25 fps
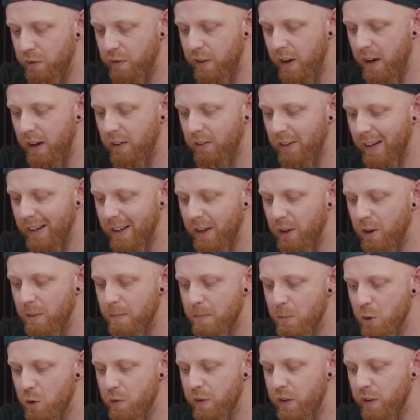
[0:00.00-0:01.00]
phase and cannot
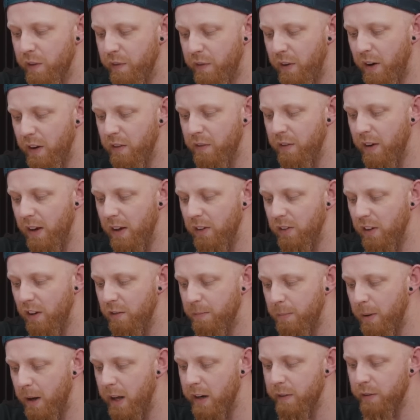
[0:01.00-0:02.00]
move in the fight phase
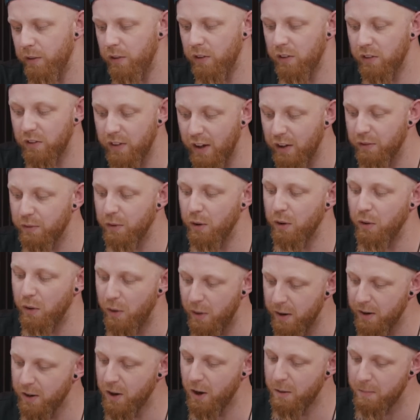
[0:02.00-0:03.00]
if part of a successful
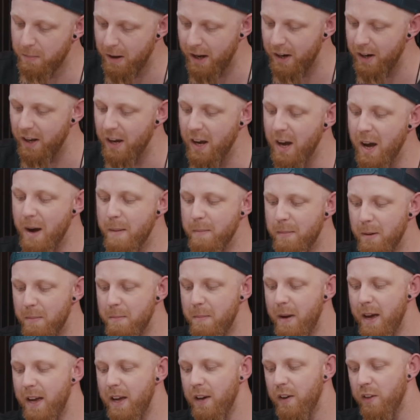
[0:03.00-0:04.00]
heroic combat, but
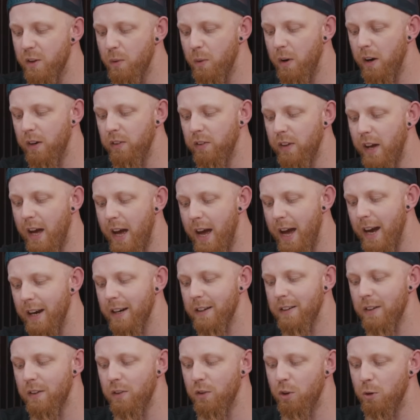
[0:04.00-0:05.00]
may otherwise
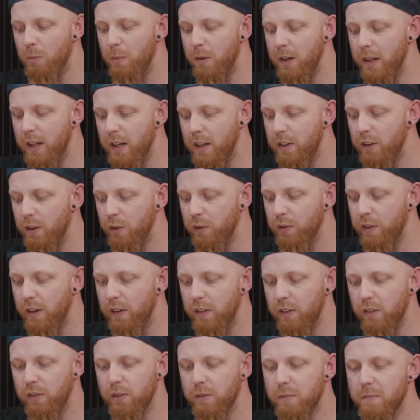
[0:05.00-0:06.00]
act normally in those
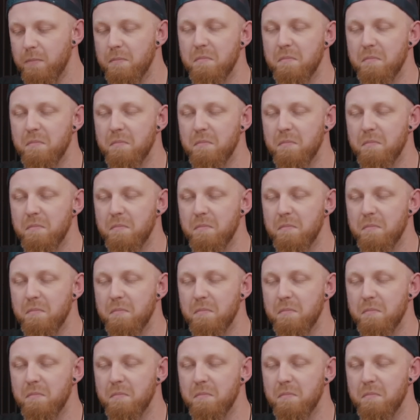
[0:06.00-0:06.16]
phases.